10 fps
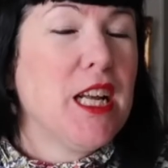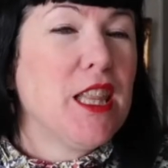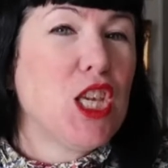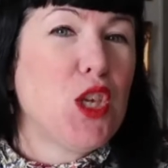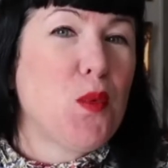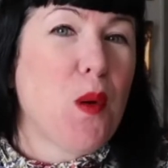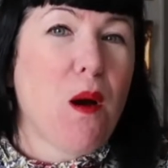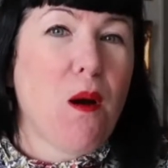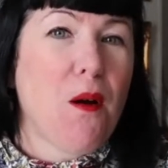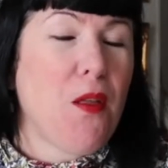that you
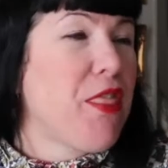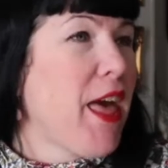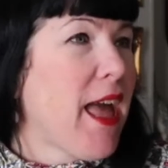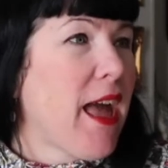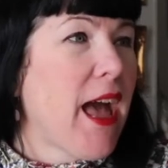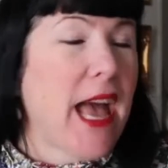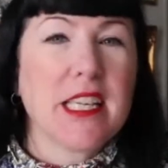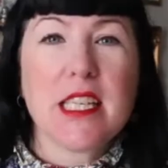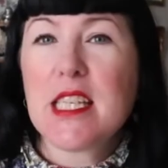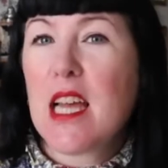are there
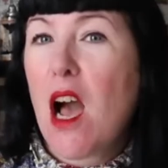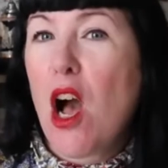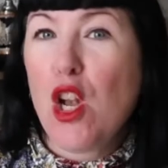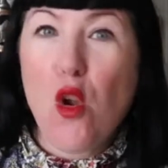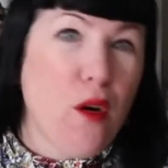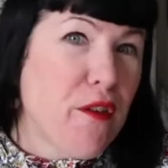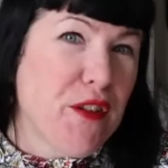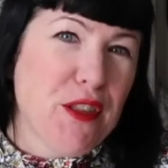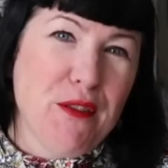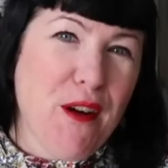and along for
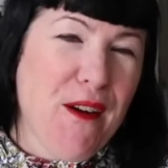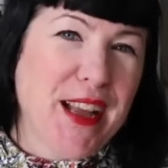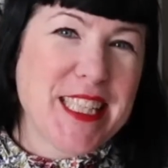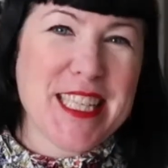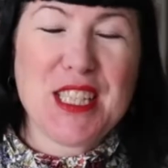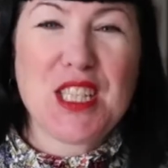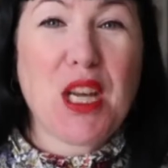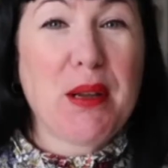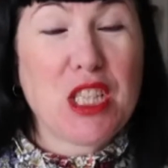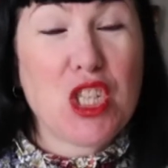the ride and
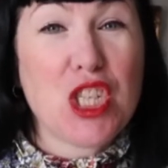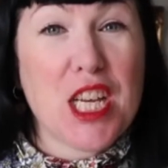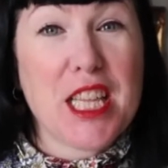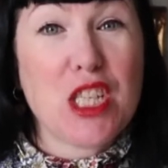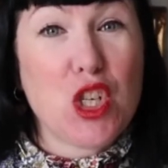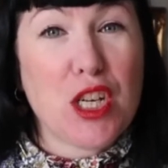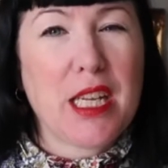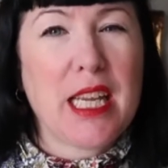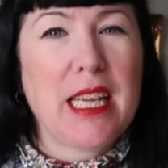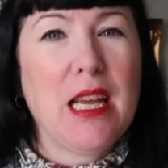going to share the
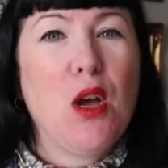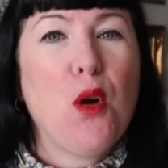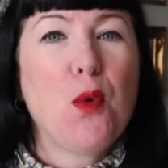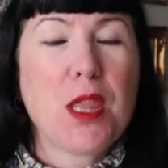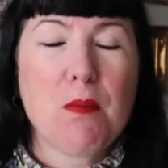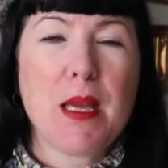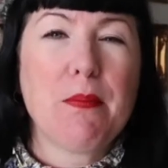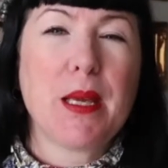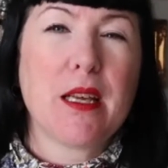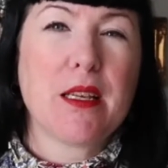journey with me,
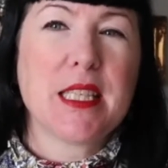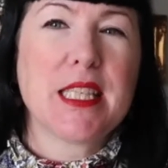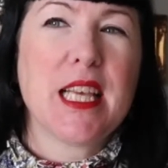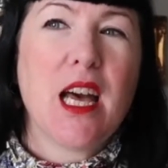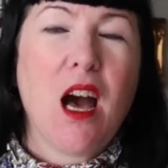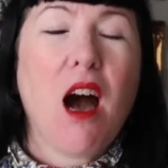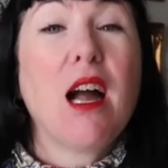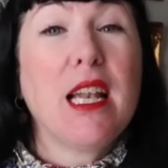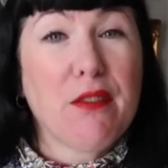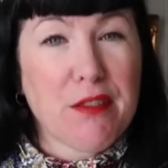because
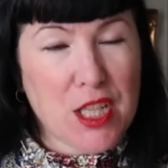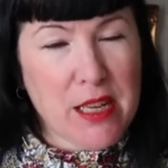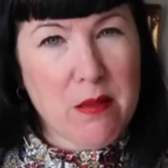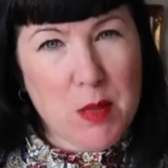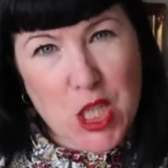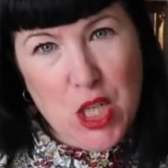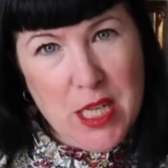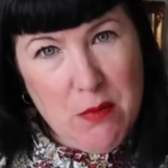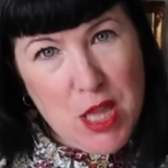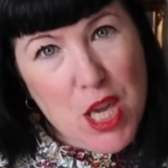I love sharing my
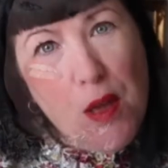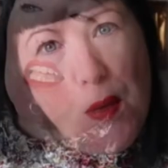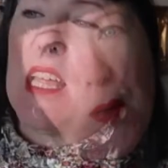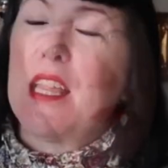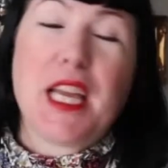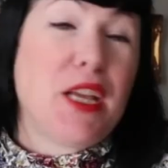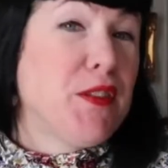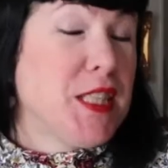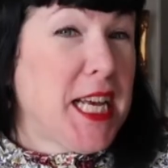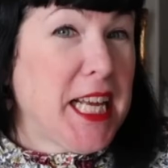journey with you. Thank you
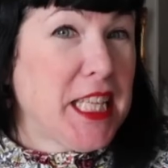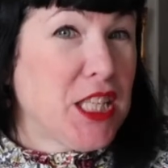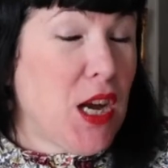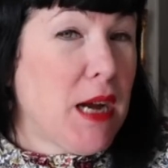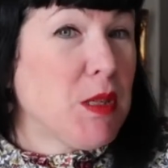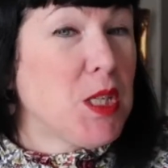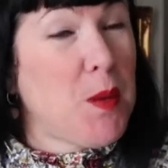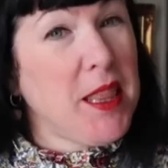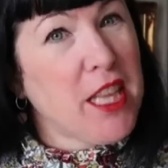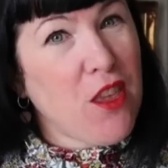for taking the time to
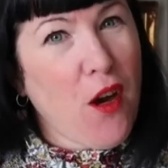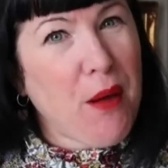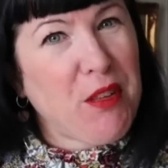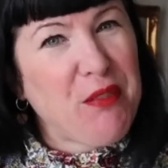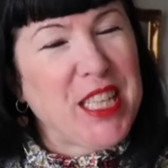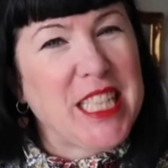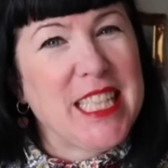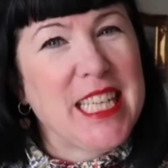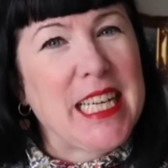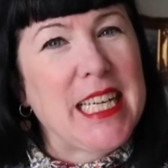spend the time with me
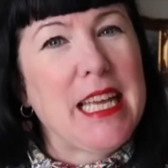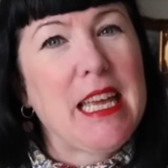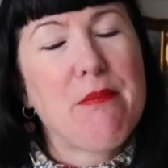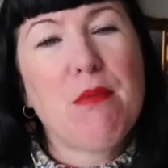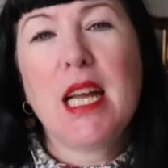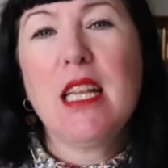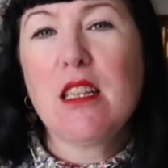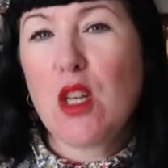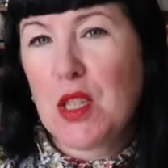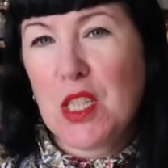today in my
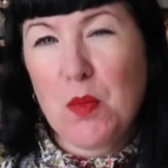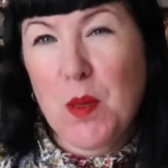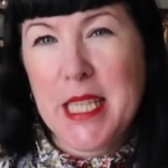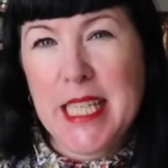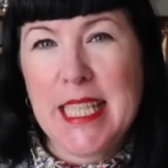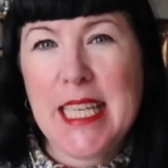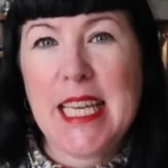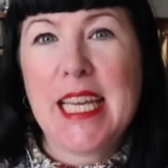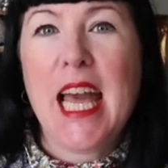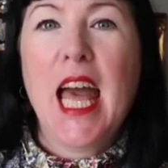little cottage by the
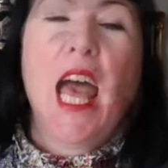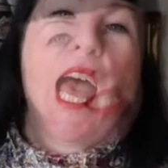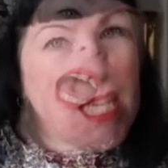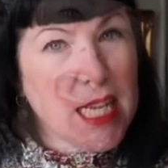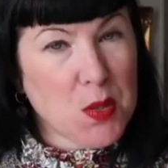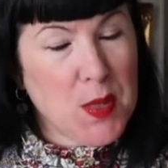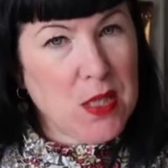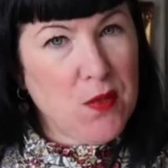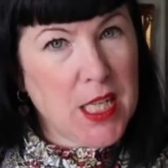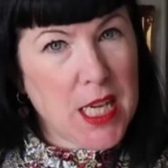sea. And in next week's
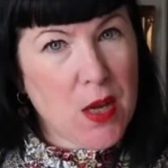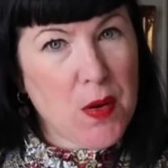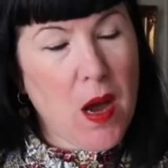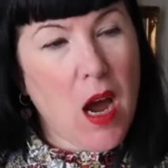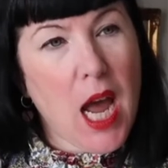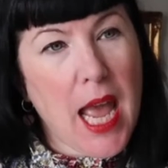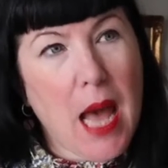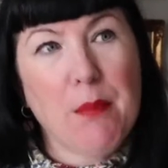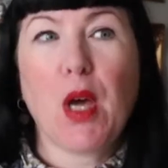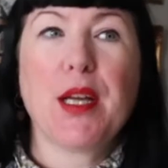video, I
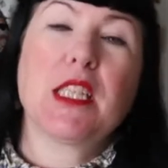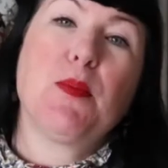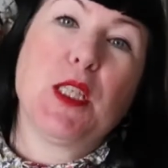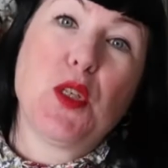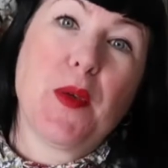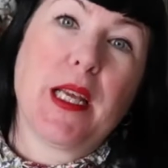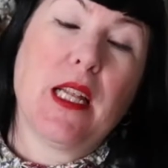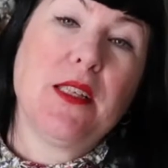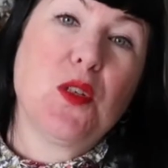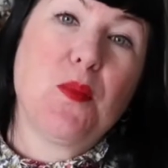am going to be doing a
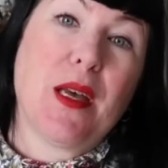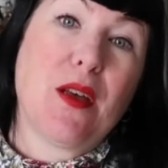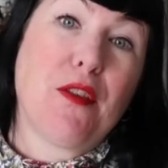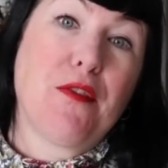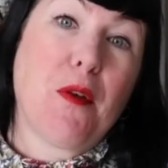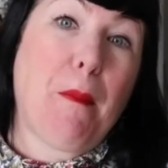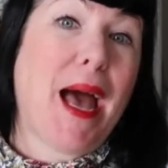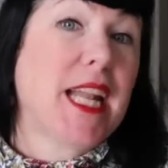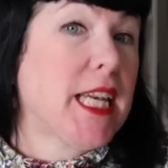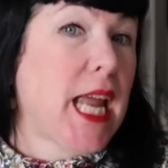little bit of
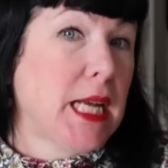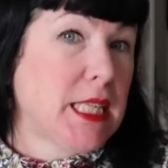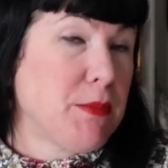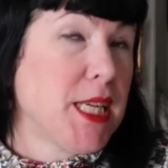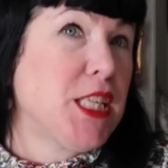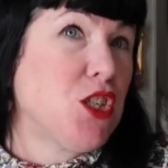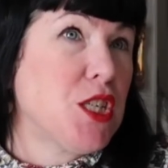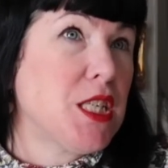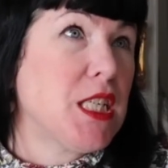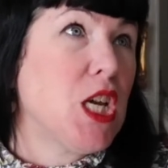pattern
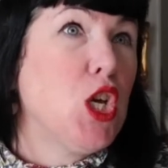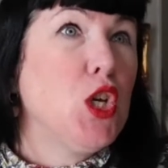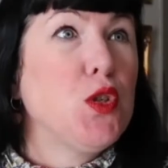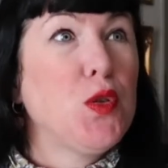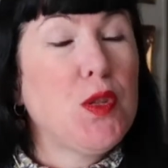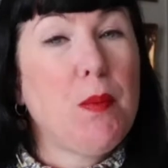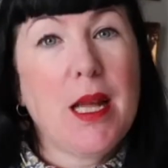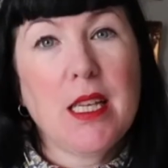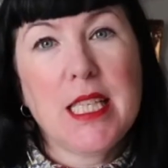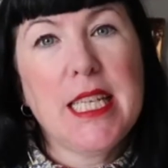adaptation to the
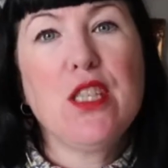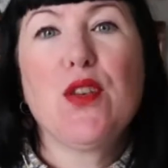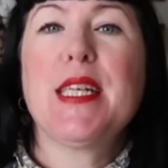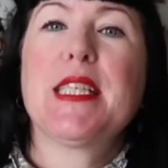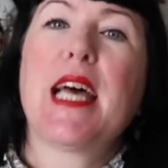Bella tea dress